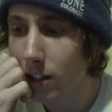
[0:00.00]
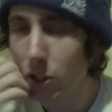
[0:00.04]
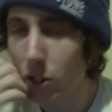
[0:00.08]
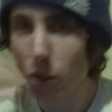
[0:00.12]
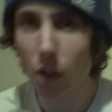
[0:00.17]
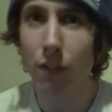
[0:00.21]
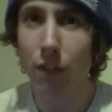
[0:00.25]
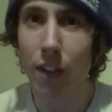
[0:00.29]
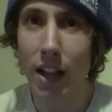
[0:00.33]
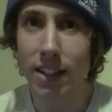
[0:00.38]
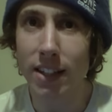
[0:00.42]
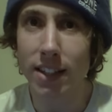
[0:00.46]

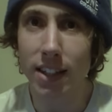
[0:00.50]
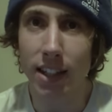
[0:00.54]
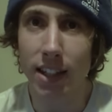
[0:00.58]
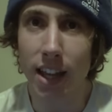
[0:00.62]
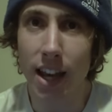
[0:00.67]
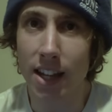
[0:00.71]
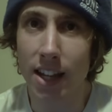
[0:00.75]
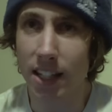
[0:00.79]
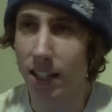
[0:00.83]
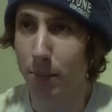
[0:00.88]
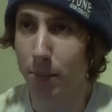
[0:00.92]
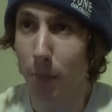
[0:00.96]
So if that's the
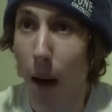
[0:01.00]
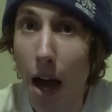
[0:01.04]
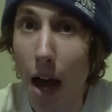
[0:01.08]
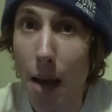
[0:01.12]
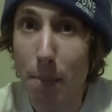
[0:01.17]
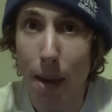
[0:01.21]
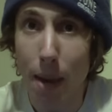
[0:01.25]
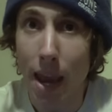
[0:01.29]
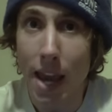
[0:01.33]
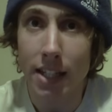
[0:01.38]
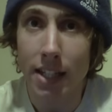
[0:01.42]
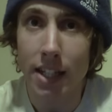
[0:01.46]
case, my
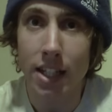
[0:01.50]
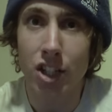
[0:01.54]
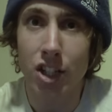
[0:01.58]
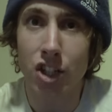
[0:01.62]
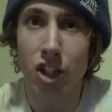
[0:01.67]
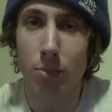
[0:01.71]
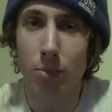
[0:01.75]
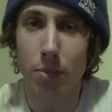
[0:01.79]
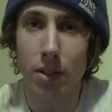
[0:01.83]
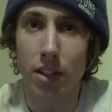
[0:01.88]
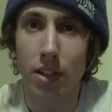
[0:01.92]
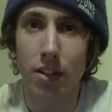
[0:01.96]
painting
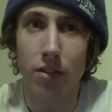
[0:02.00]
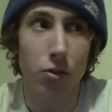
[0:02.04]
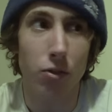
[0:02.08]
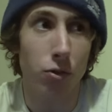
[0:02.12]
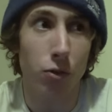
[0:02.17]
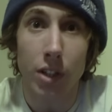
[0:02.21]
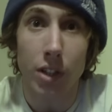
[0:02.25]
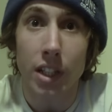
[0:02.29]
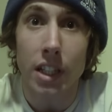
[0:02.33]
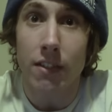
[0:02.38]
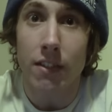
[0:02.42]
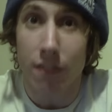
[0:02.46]
should be
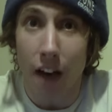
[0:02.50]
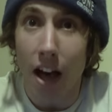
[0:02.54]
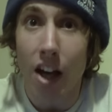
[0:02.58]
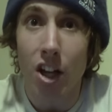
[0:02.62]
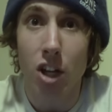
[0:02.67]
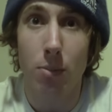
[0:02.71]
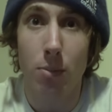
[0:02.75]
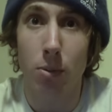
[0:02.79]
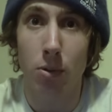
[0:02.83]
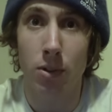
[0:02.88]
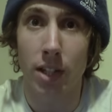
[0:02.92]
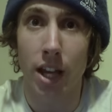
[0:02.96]
really
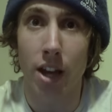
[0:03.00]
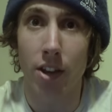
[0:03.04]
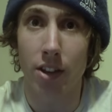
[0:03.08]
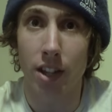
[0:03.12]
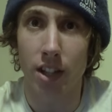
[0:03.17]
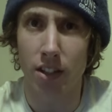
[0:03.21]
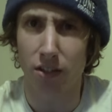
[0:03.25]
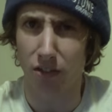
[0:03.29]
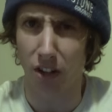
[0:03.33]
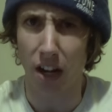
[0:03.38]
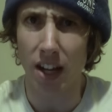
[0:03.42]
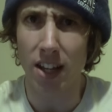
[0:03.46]
valuable now
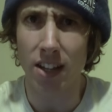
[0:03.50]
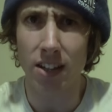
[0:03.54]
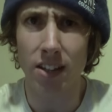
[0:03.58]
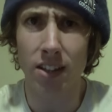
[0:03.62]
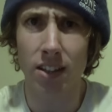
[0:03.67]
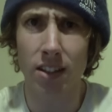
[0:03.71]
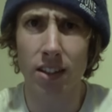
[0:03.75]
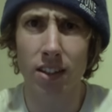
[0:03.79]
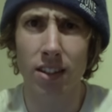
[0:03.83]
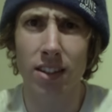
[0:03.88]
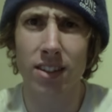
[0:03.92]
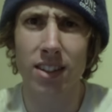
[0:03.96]
then, right?
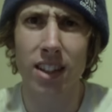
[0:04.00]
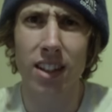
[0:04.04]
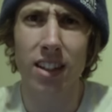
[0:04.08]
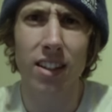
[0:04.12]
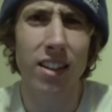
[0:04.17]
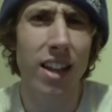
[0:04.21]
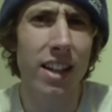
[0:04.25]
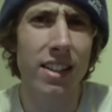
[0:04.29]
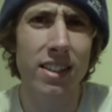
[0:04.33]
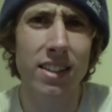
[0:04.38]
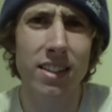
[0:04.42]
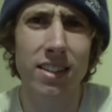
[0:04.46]
Is that,
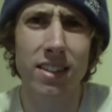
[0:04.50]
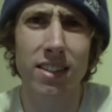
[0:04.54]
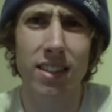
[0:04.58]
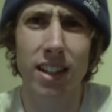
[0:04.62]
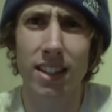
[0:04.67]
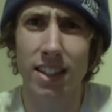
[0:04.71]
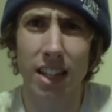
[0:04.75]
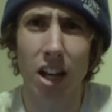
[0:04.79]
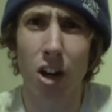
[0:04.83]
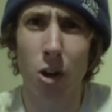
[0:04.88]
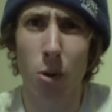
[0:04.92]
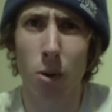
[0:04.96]
that's,
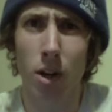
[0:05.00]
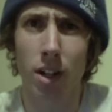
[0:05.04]
that's how it